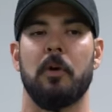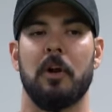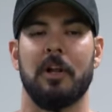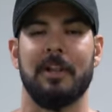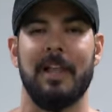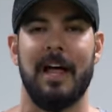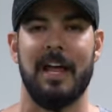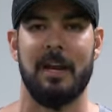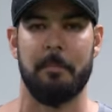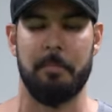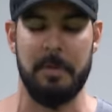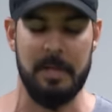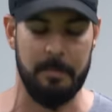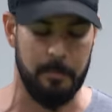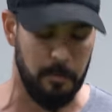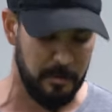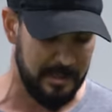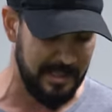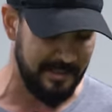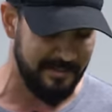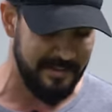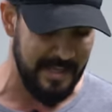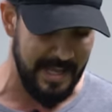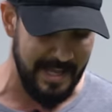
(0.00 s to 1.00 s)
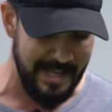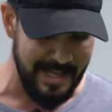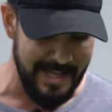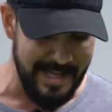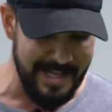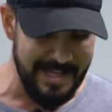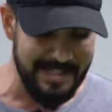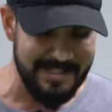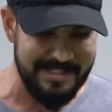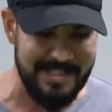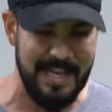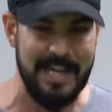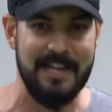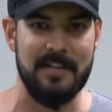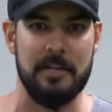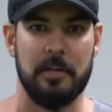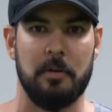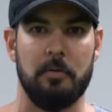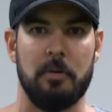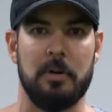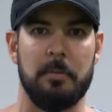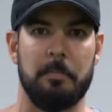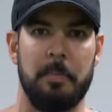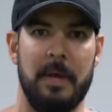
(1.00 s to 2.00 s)
where a lot of people get that 10
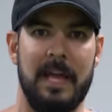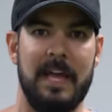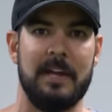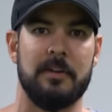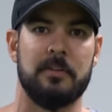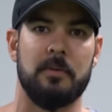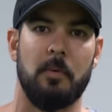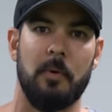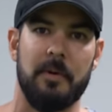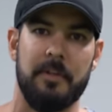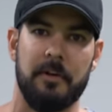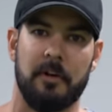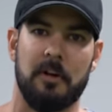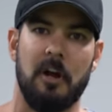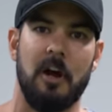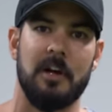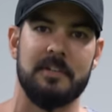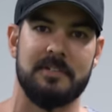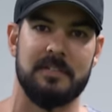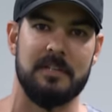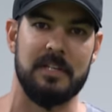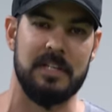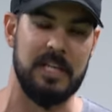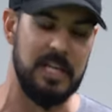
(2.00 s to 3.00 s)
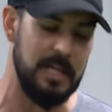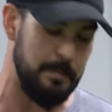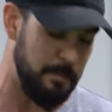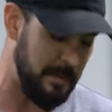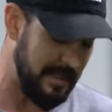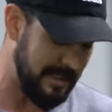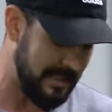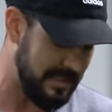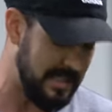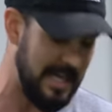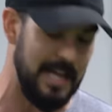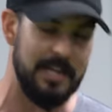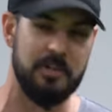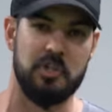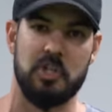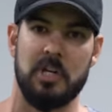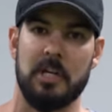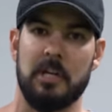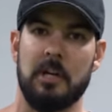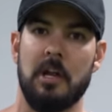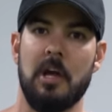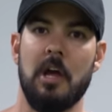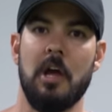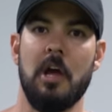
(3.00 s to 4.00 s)
degree bend to where they're constantly keeping
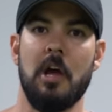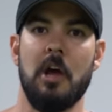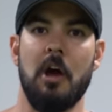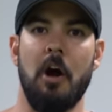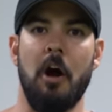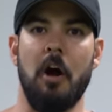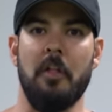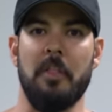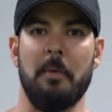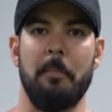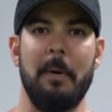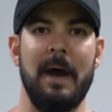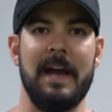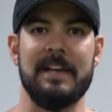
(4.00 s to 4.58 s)
tension on the